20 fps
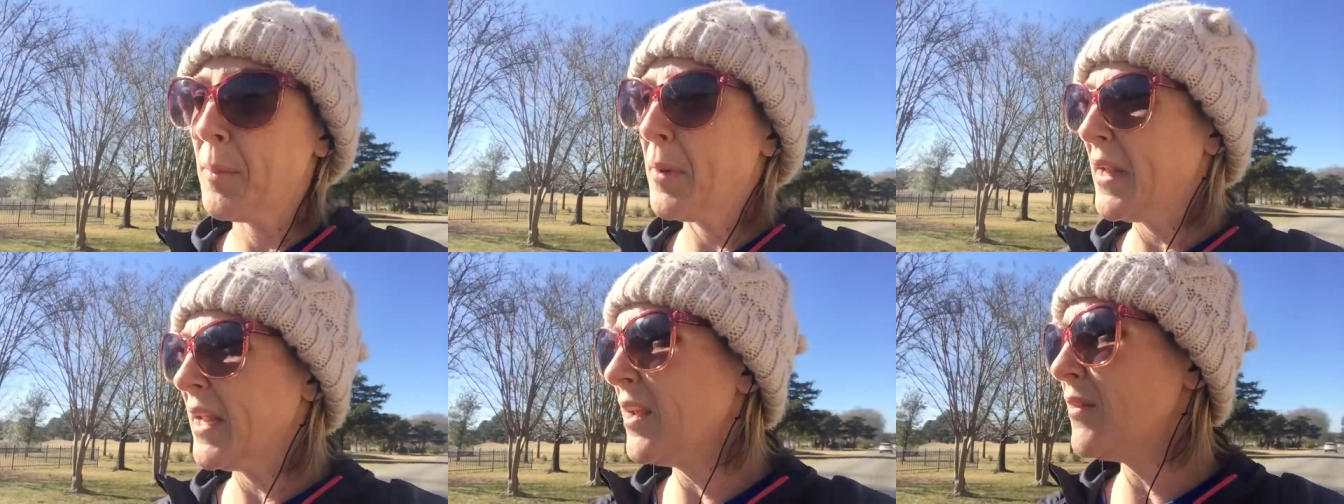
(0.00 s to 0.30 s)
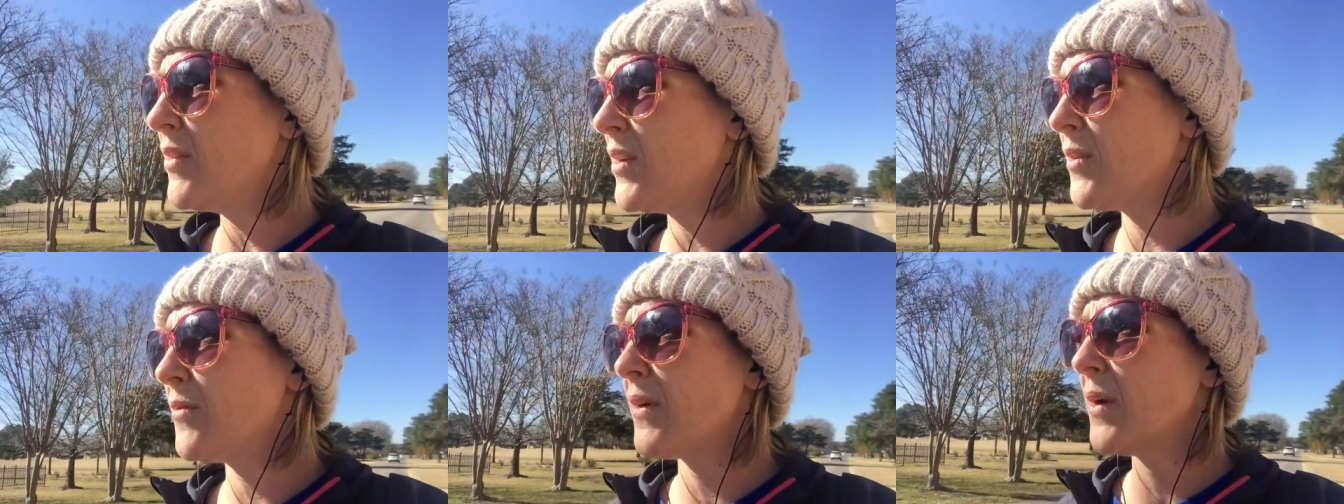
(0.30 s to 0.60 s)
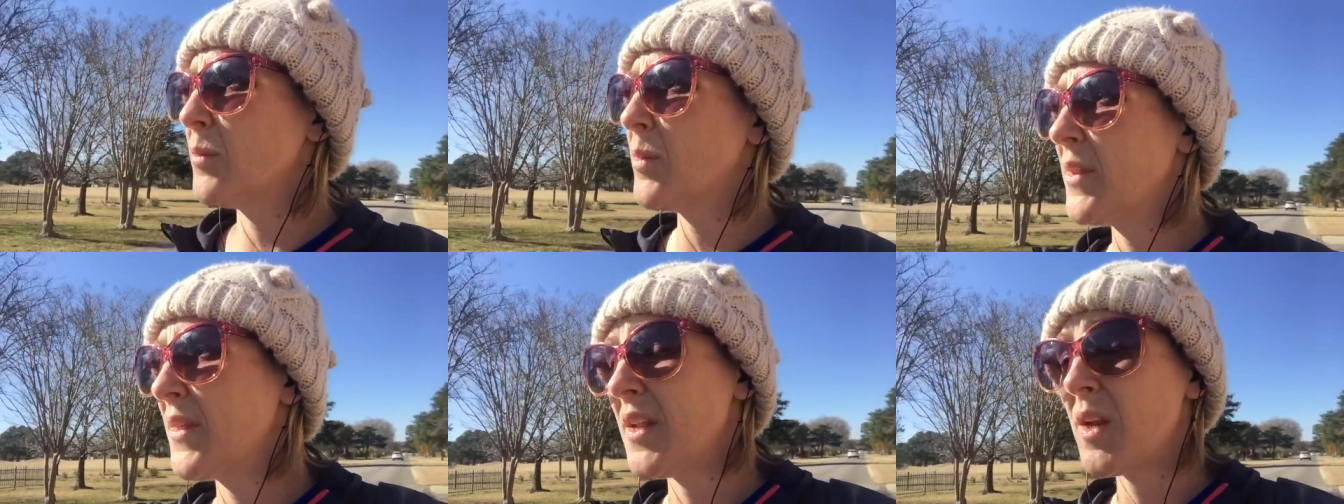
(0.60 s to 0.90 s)
But even if
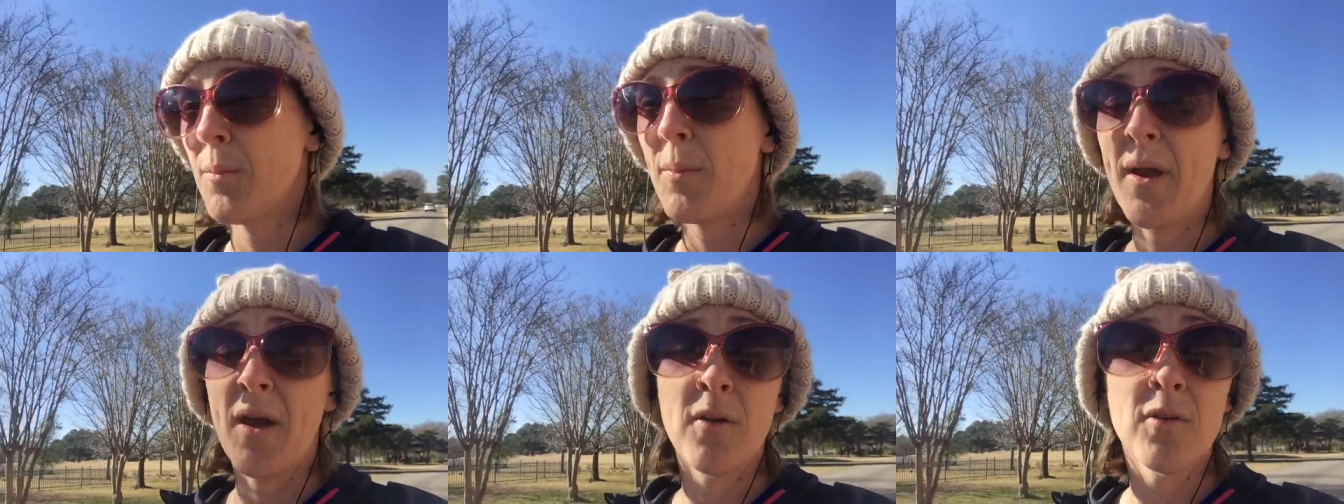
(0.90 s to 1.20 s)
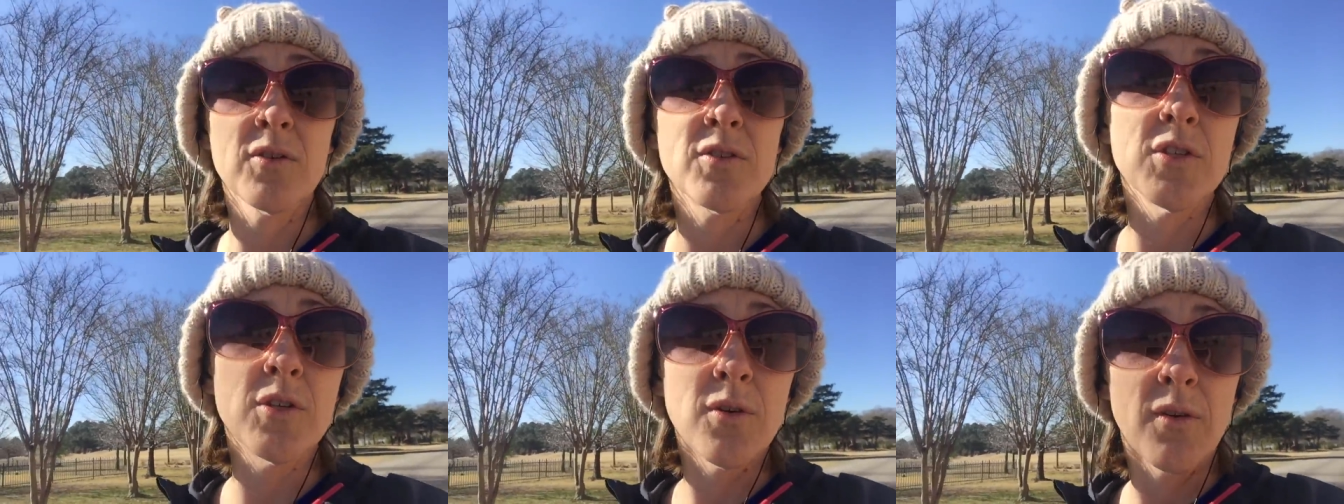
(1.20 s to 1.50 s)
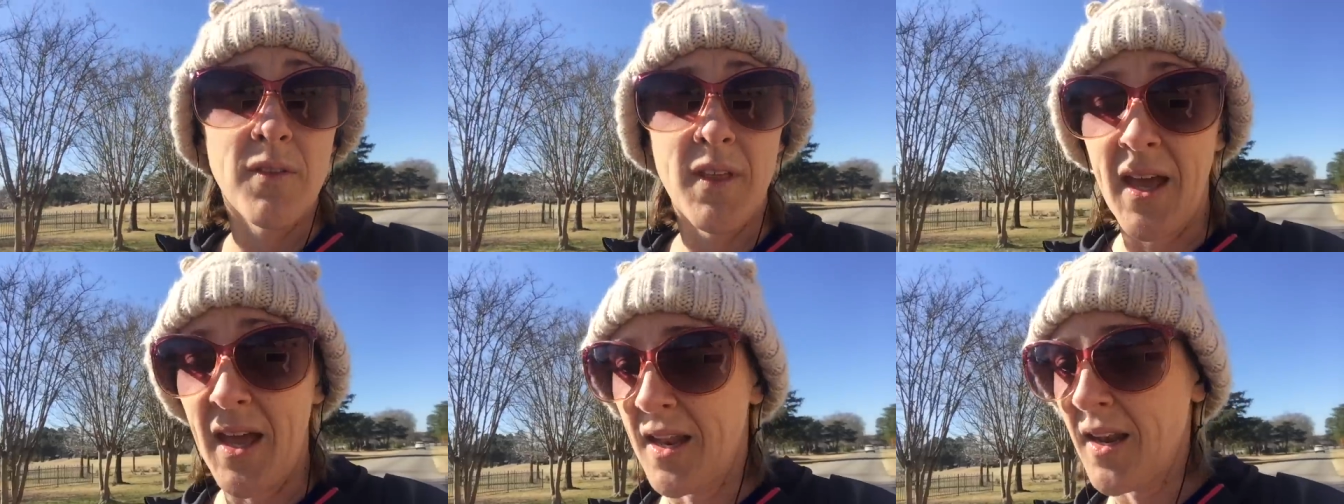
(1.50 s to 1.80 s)
I'm within a pound or two
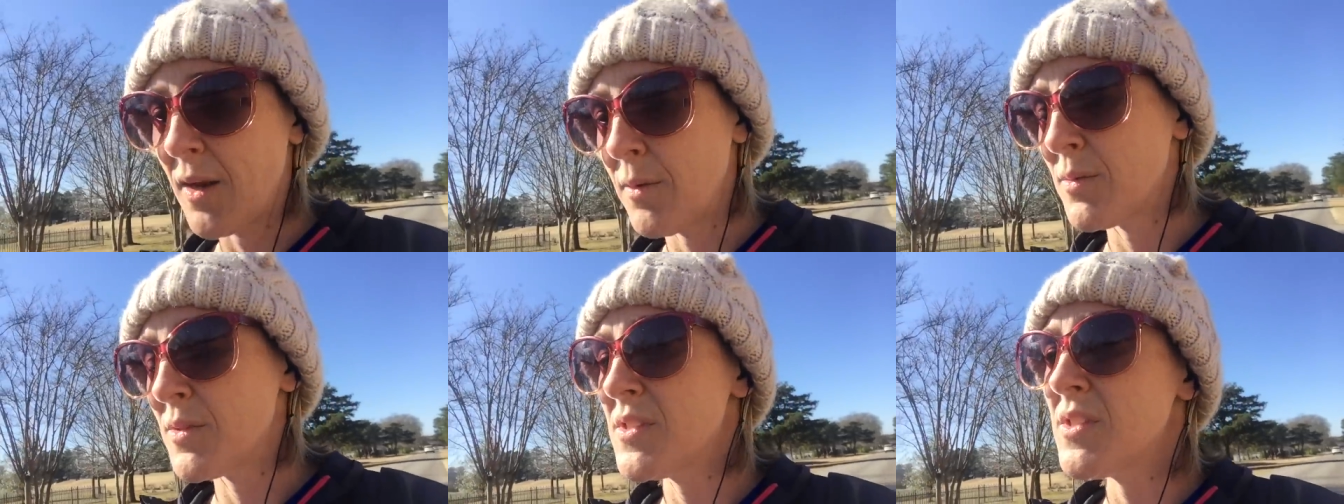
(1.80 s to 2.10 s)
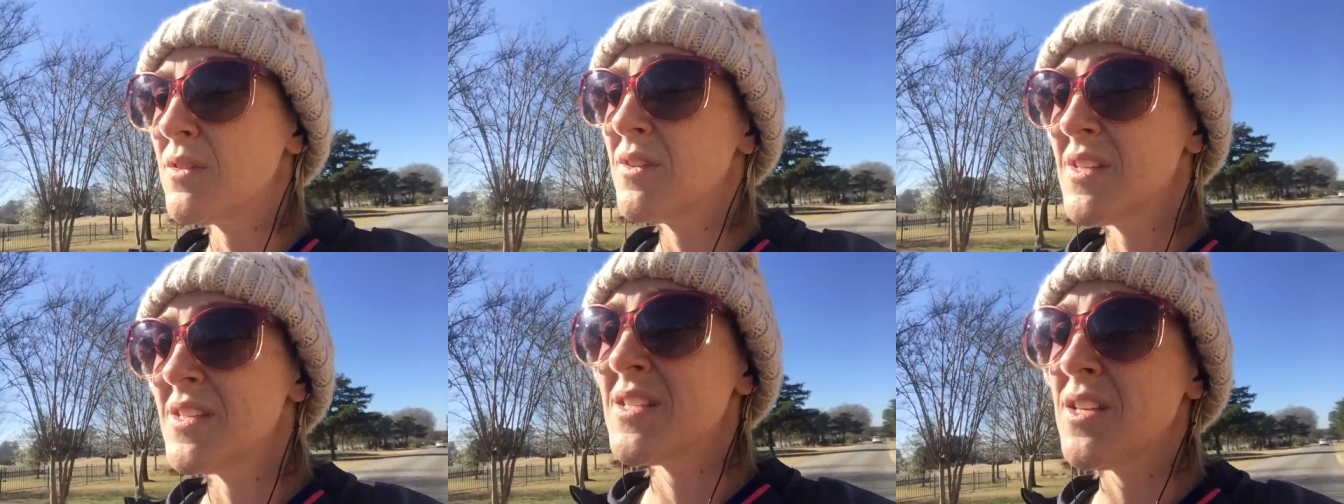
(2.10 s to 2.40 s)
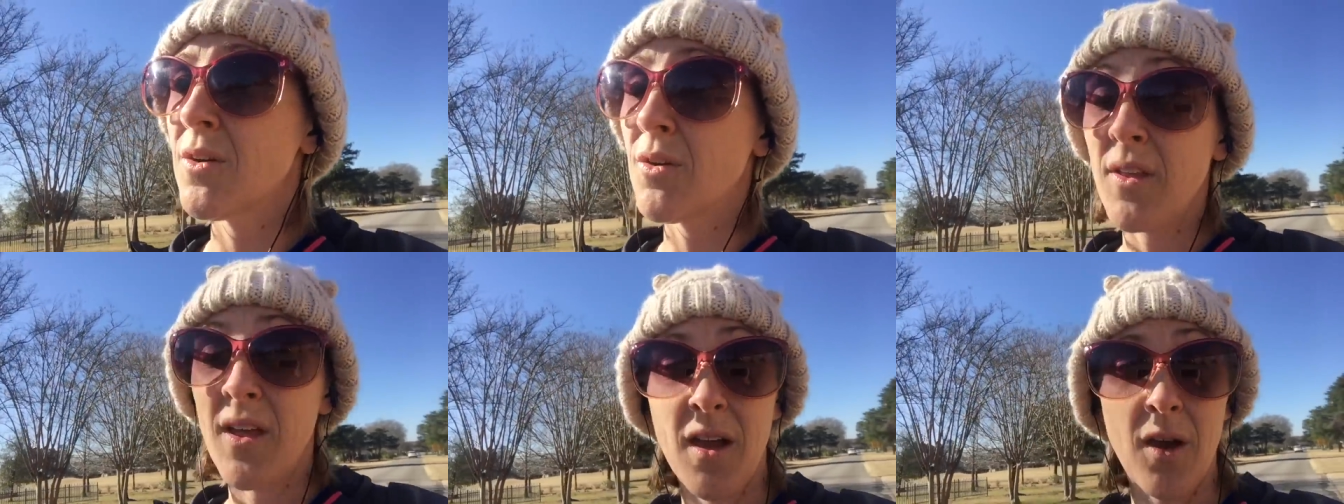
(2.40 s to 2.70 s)
of that, I will still
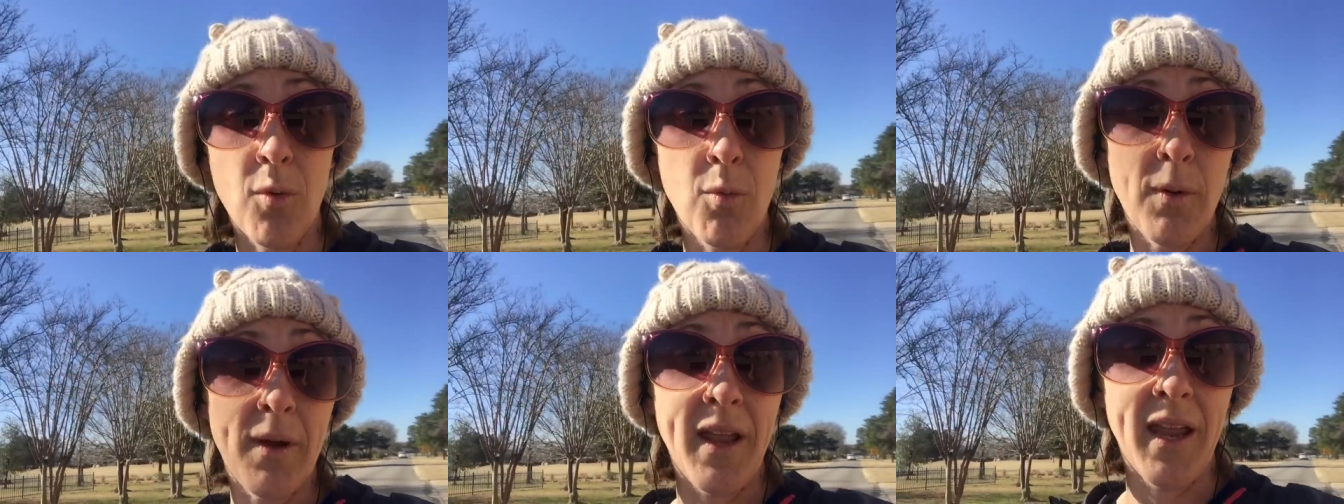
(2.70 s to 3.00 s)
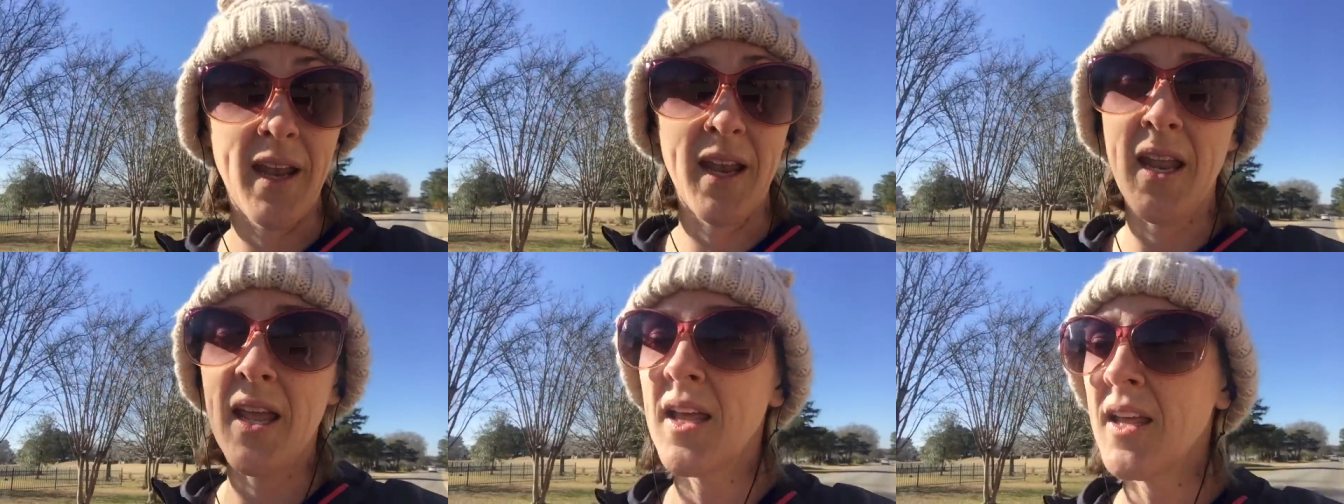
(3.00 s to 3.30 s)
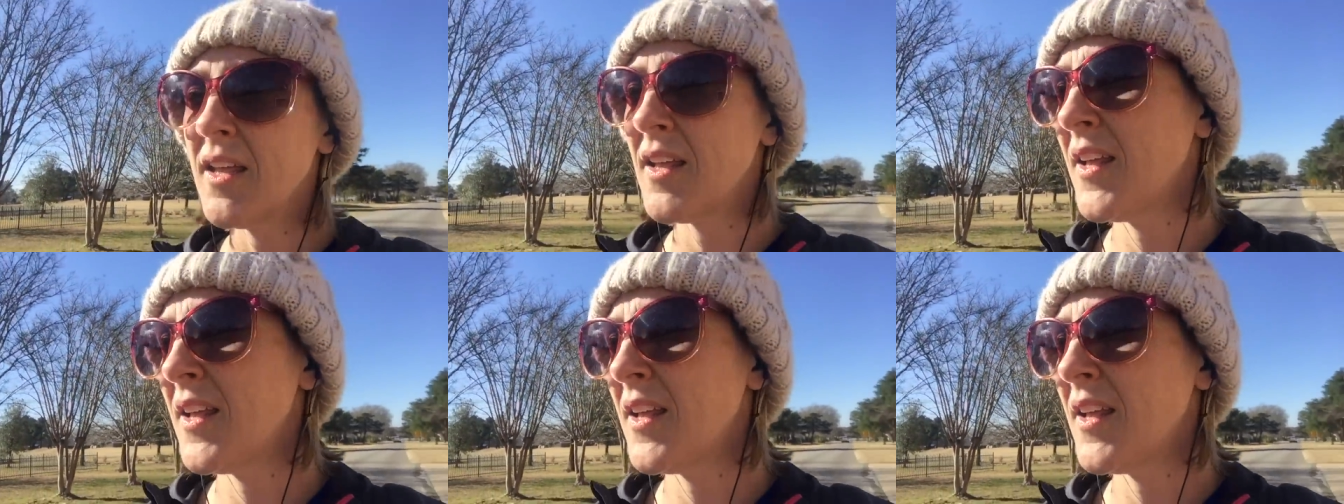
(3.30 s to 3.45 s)
consider that a win